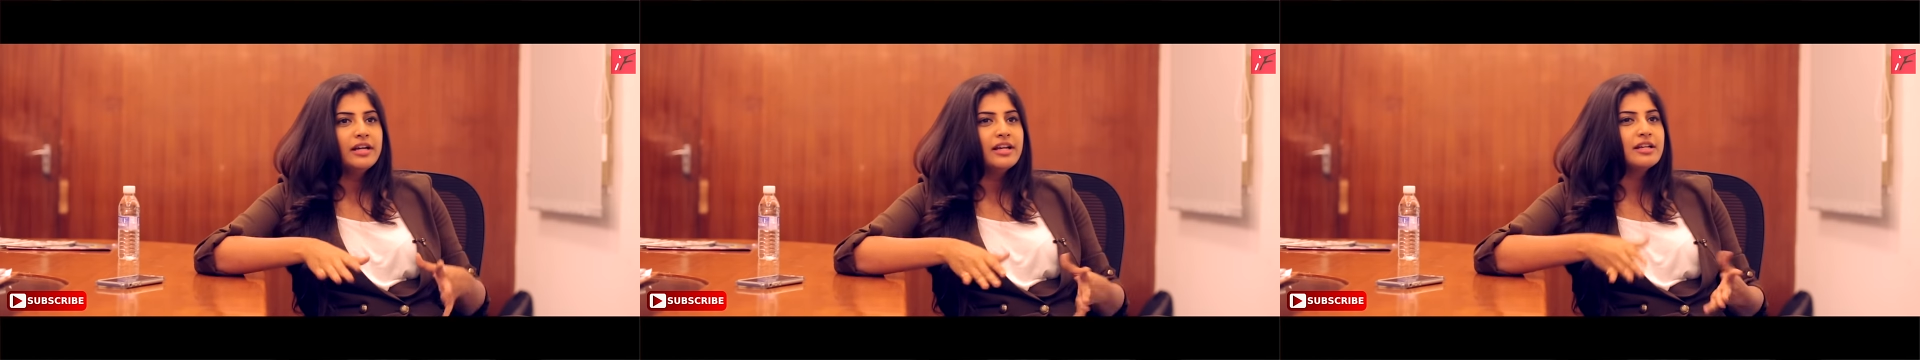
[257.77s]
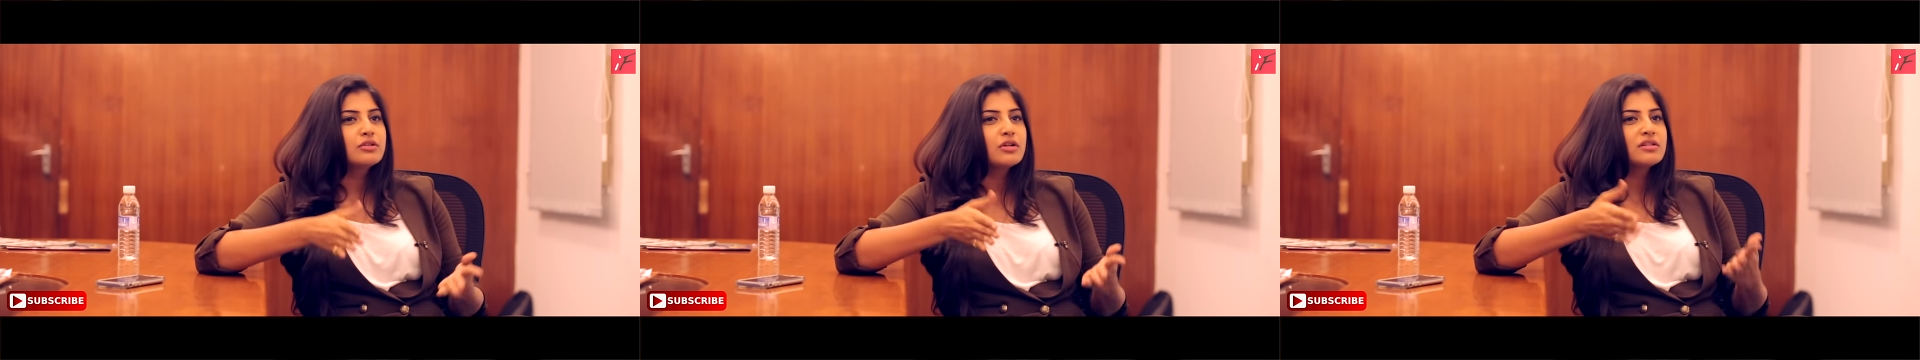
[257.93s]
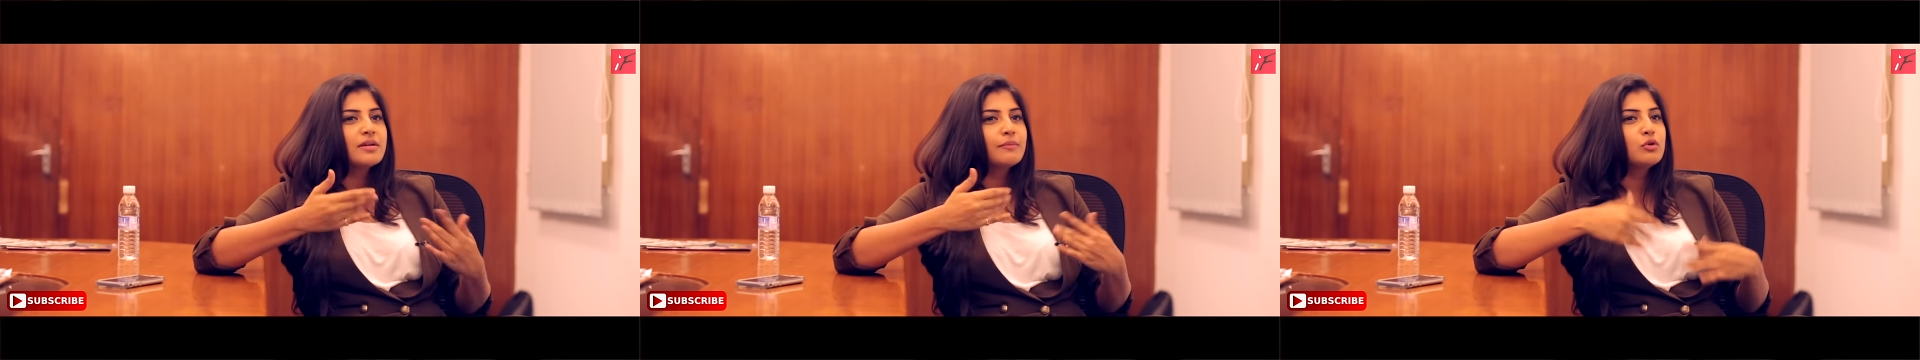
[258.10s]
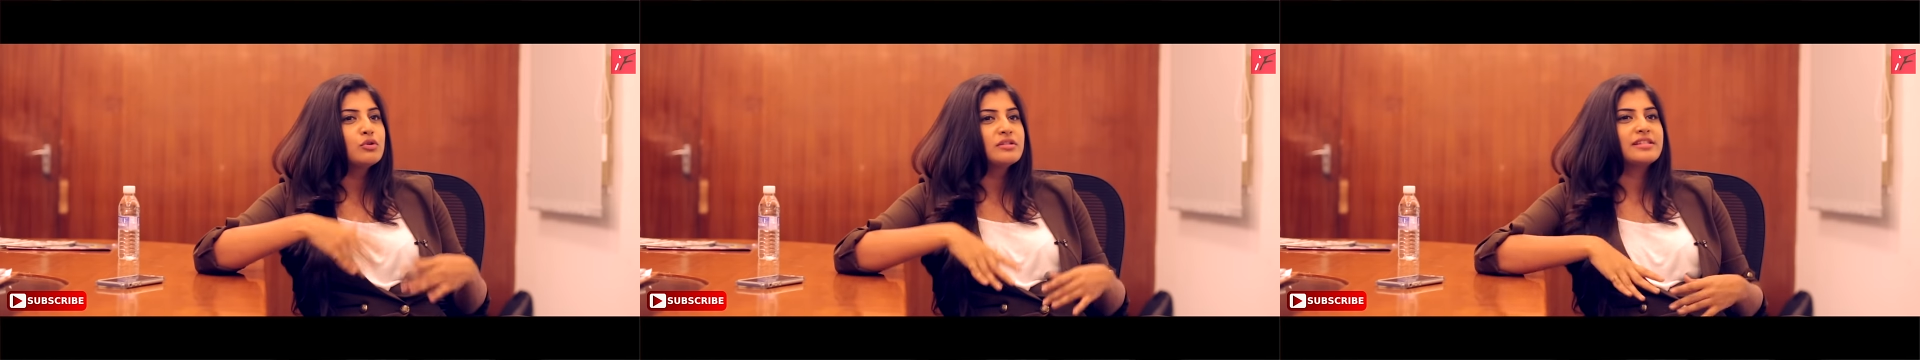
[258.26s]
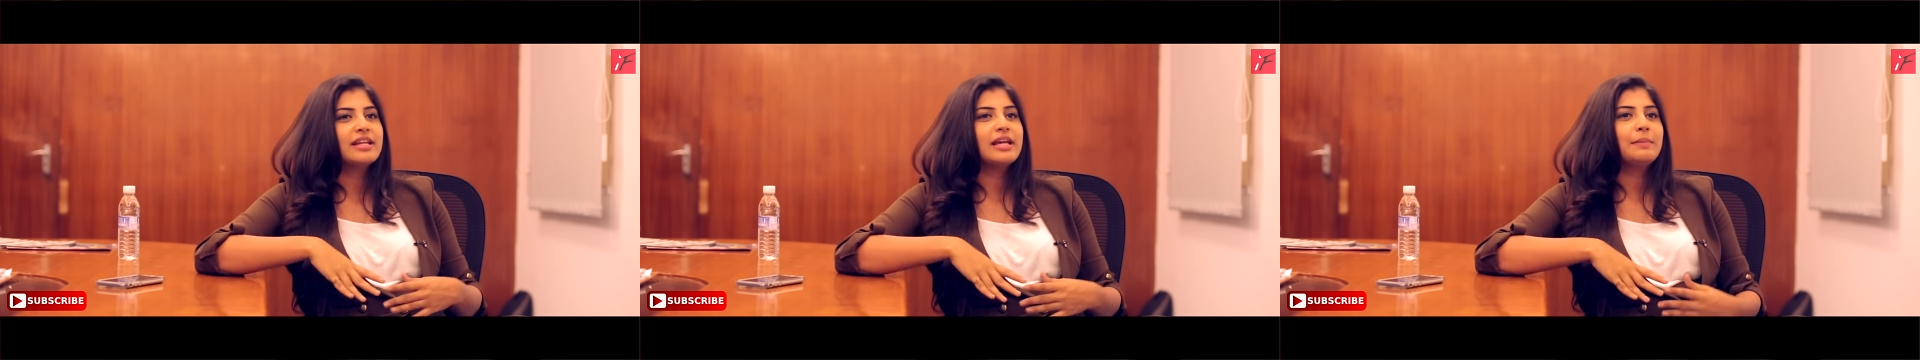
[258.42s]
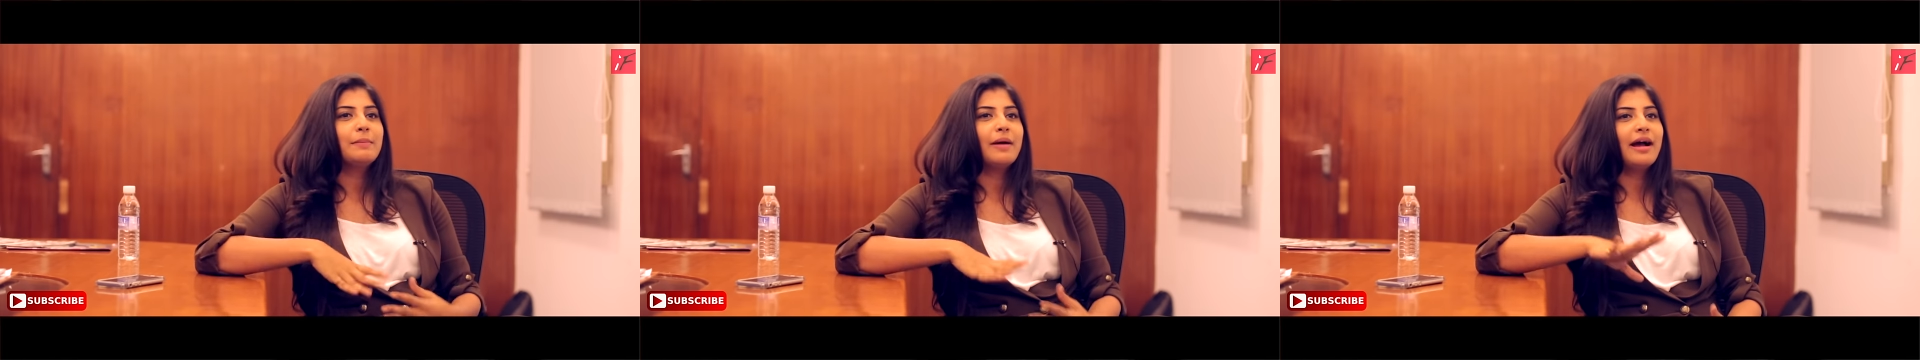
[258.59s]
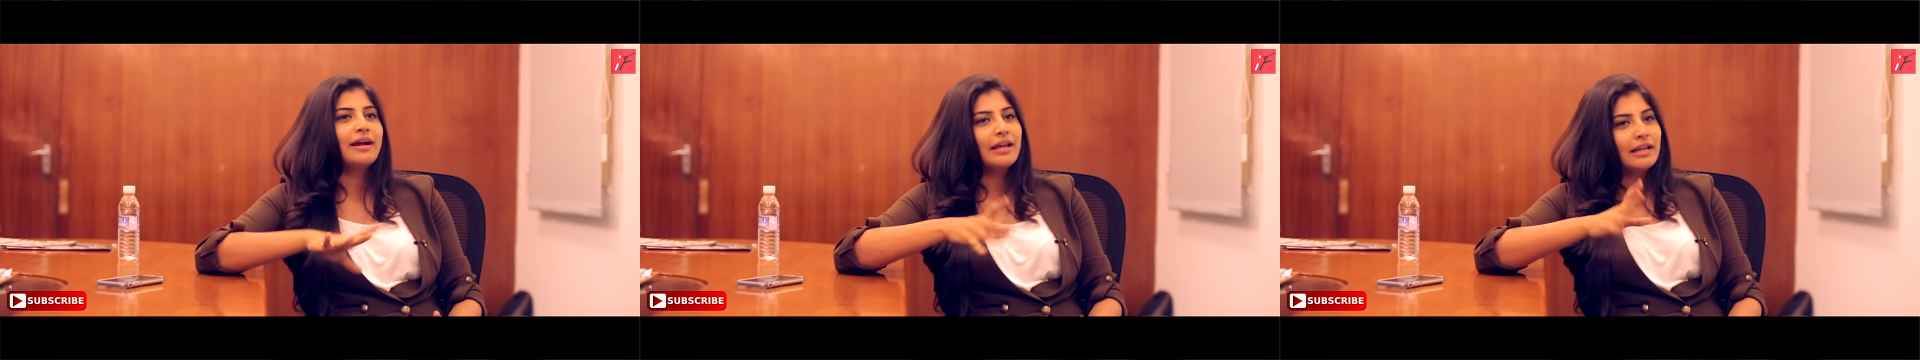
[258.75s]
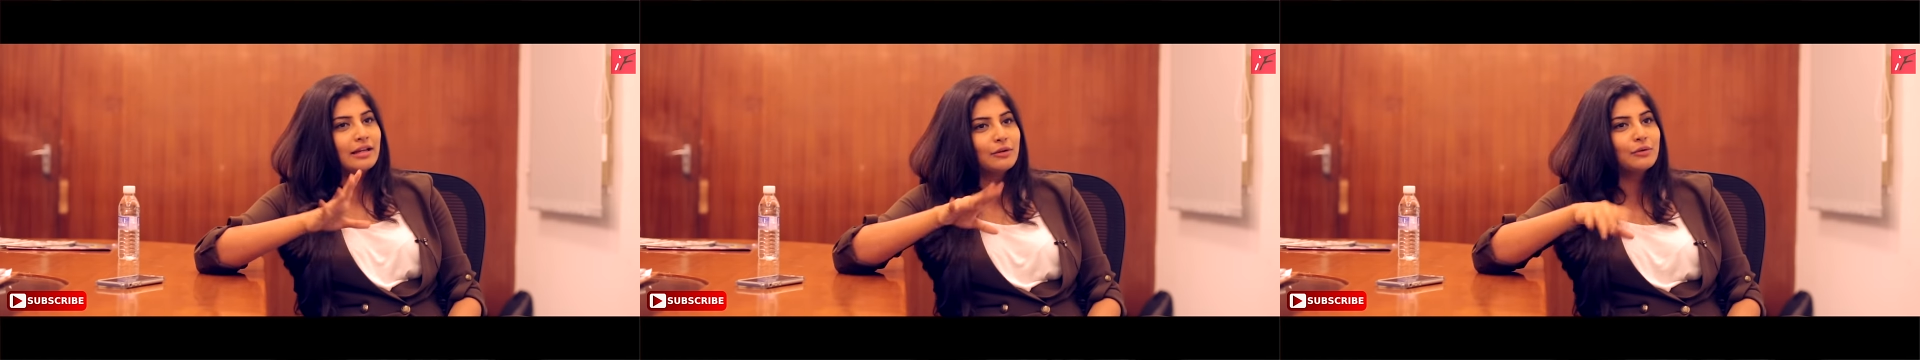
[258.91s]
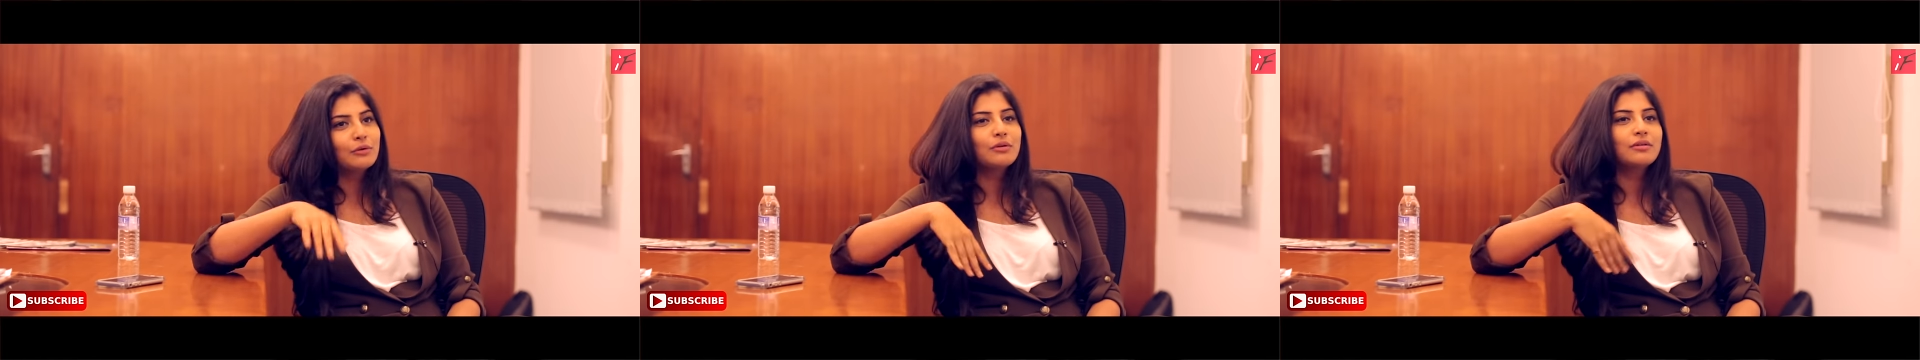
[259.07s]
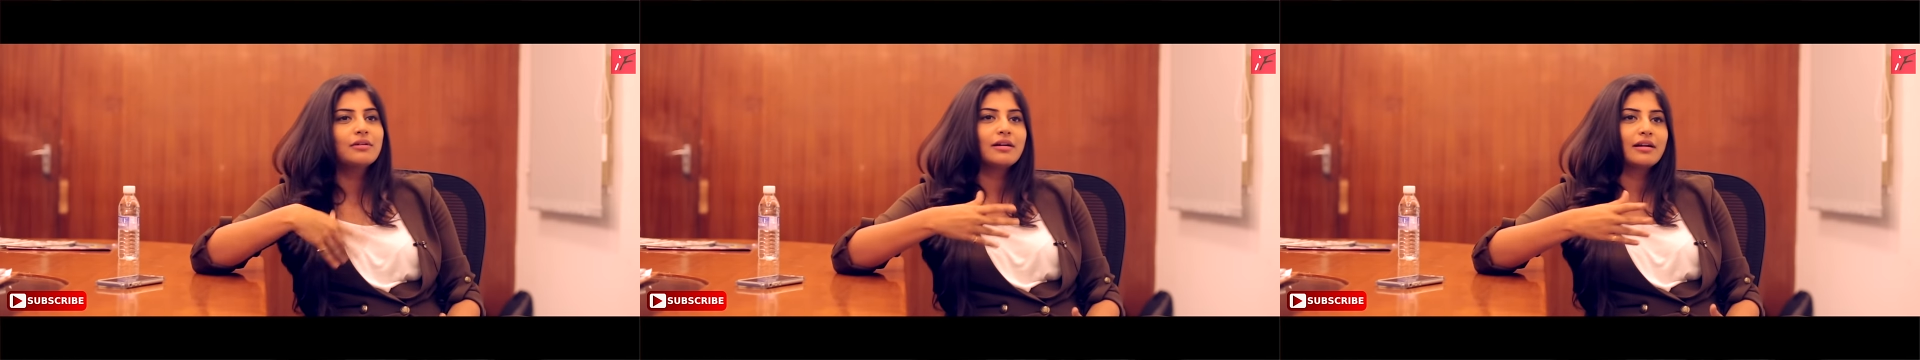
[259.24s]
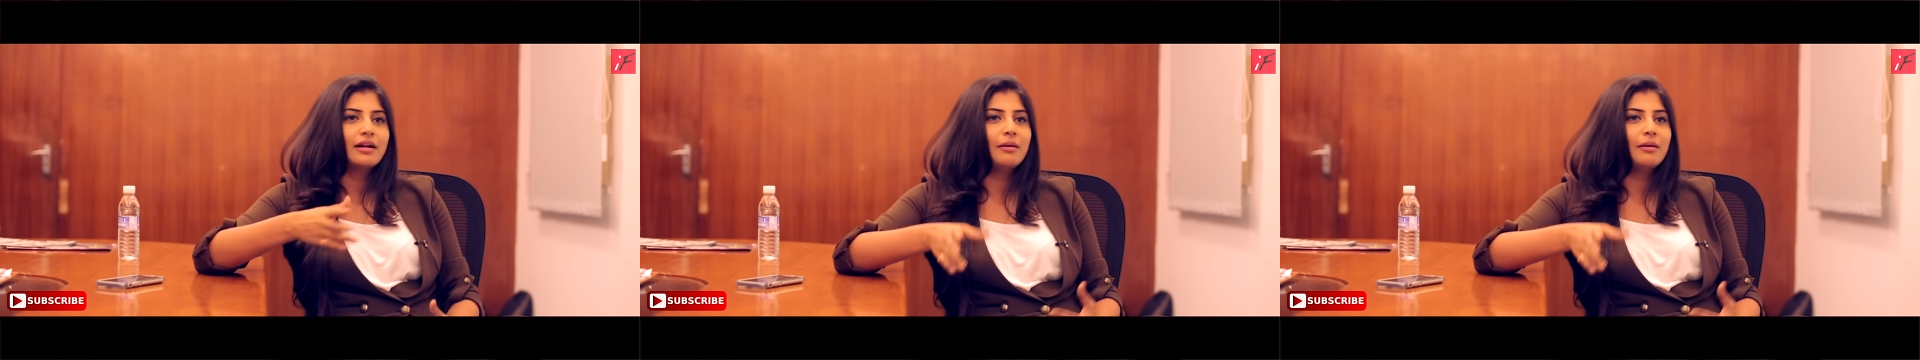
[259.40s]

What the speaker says: He's not someone who'll stay back and, you know,